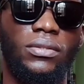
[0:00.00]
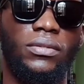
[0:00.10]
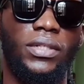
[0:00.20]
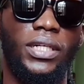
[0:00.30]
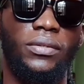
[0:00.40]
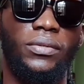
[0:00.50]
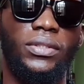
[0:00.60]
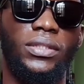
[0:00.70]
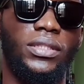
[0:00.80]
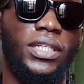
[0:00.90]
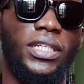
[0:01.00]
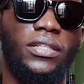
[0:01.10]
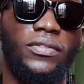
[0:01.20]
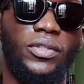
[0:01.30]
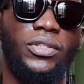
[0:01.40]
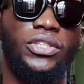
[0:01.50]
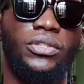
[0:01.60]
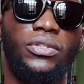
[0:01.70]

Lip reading: I was in that kind of situation.